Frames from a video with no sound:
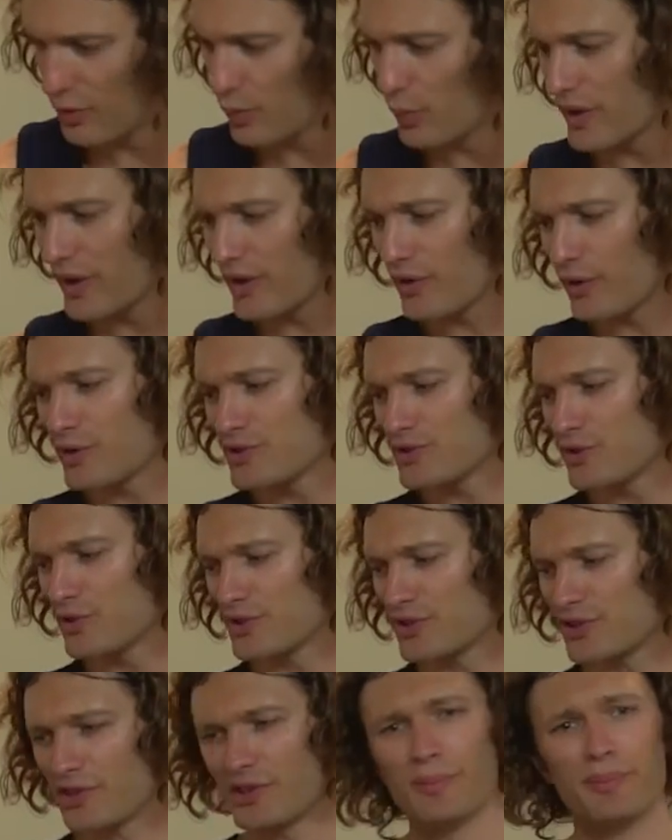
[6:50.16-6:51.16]
we could always
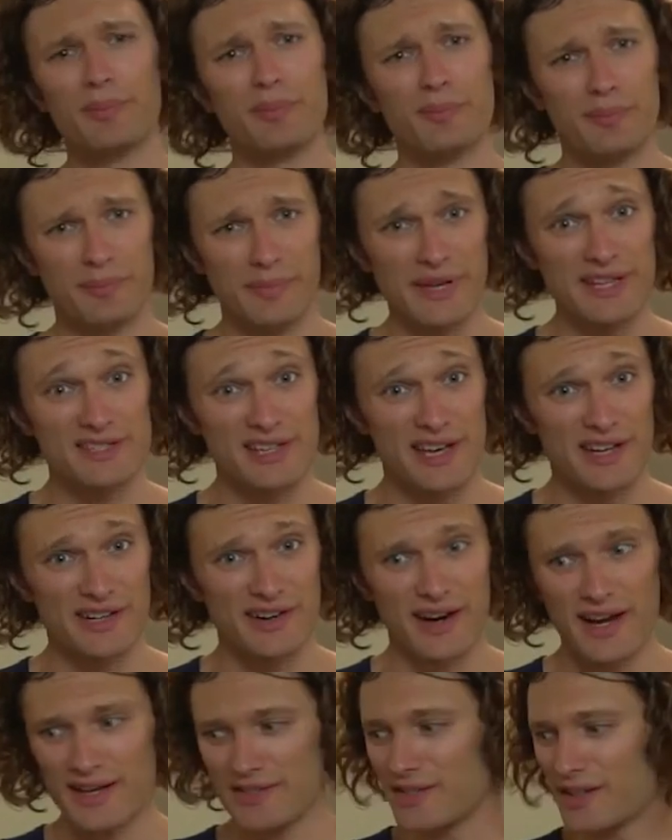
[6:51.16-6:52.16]
use a meat
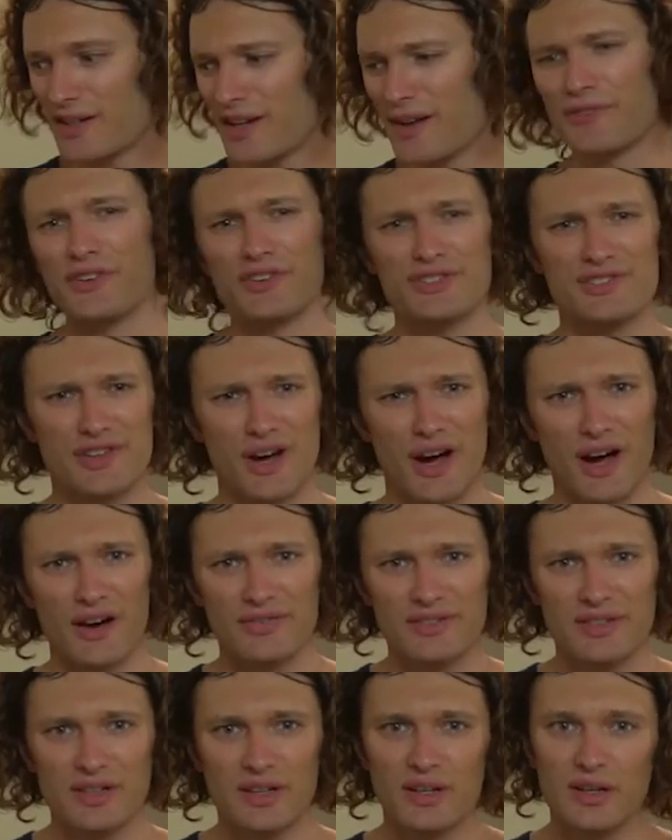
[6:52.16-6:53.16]
tenderizer if you're
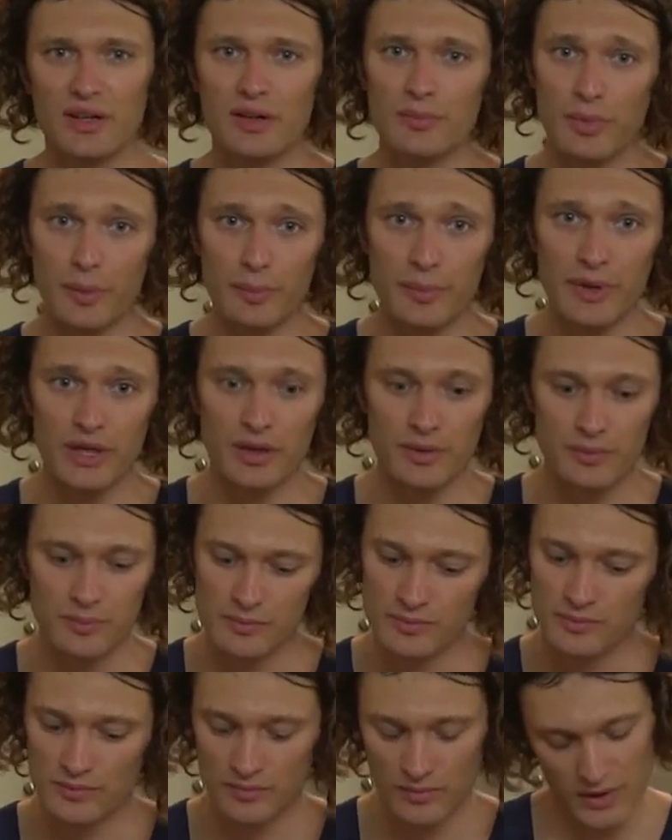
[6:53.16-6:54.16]
soft, but me,
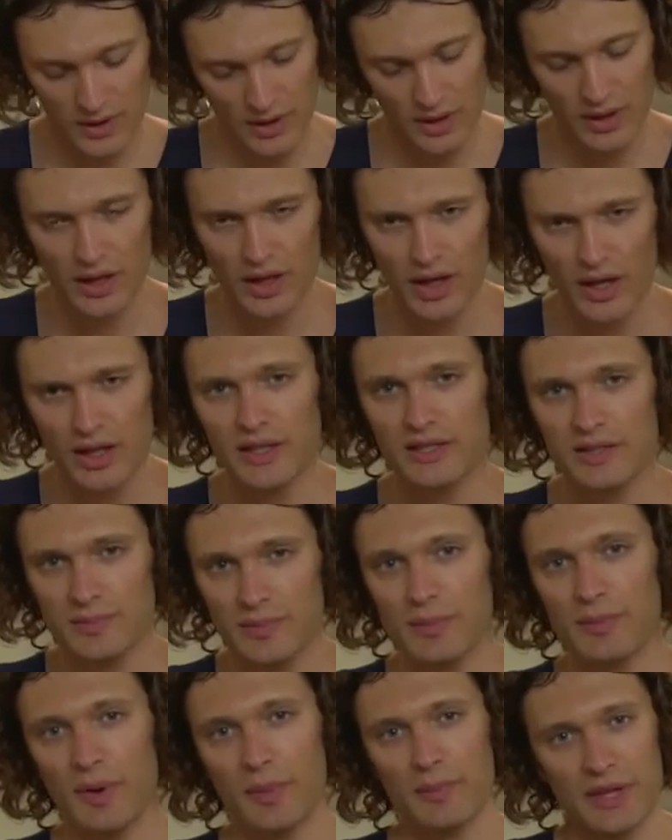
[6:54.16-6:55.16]
I like to
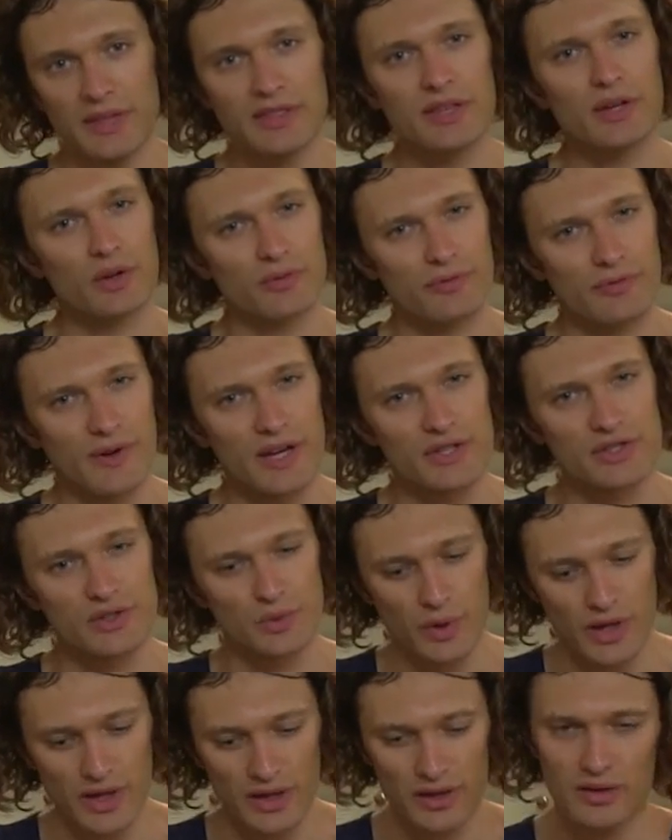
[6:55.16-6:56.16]
beat my meat the old-fashioned
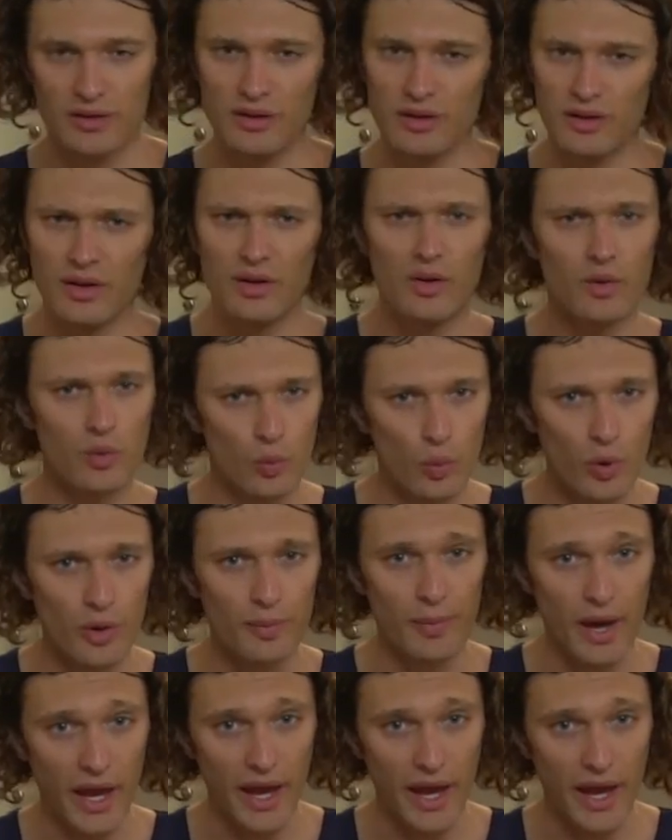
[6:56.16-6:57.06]
way, with my